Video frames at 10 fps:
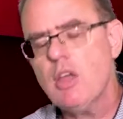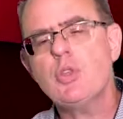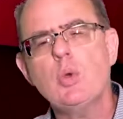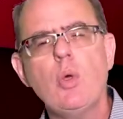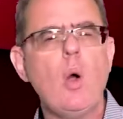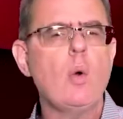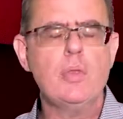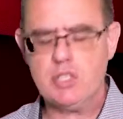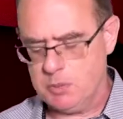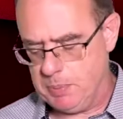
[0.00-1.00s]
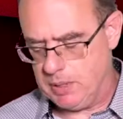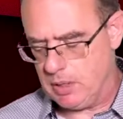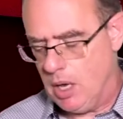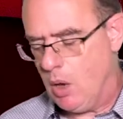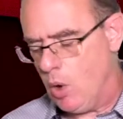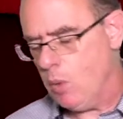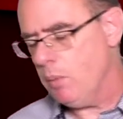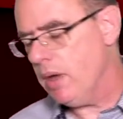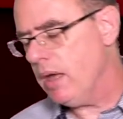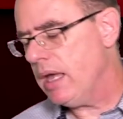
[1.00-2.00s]
through the holy spirit
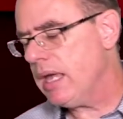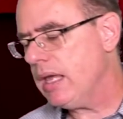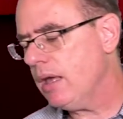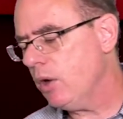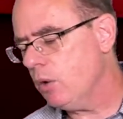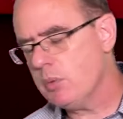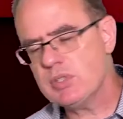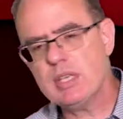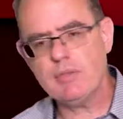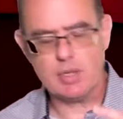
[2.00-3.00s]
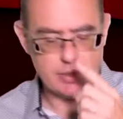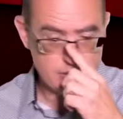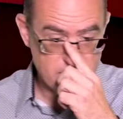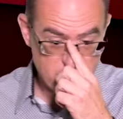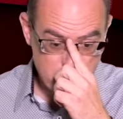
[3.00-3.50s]
whom he whom was given us